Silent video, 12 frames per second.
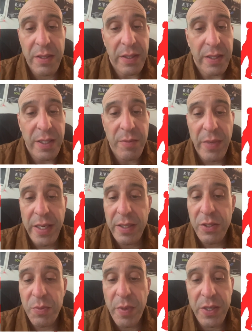They keep
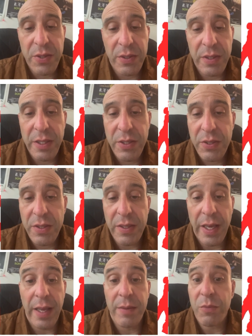making special editions,
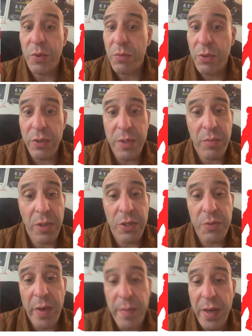and what really
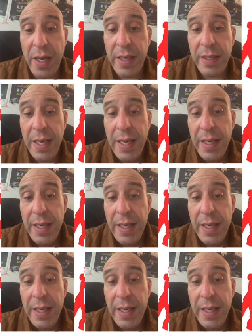blows my mind